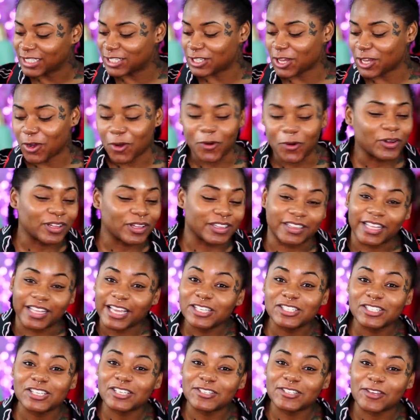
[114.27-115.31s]
So
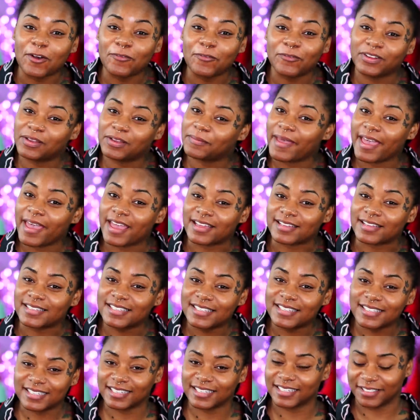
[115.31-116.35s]
let's just hope for the
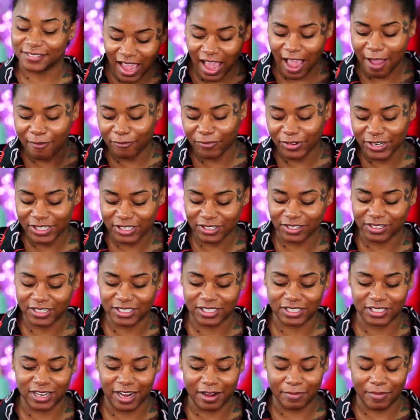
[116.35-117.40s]
best. I'm first
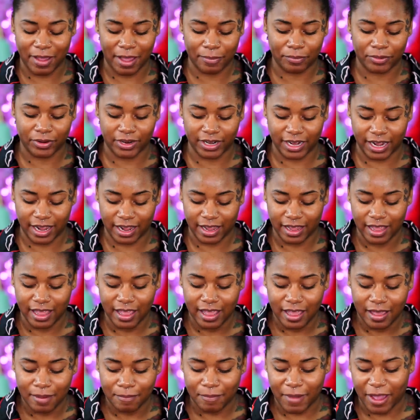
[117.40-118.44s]
gonna start by putting
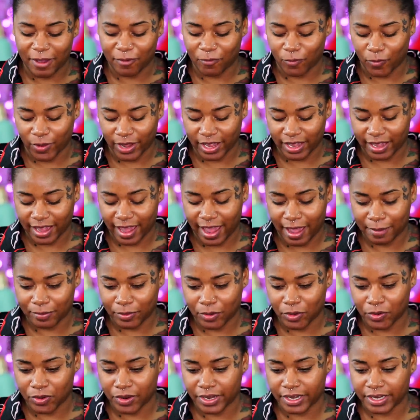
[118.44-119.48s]
my wig
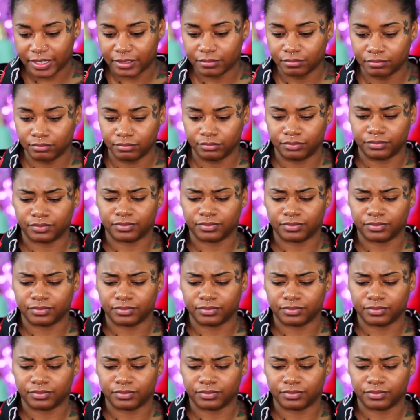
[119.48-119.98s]
cap on.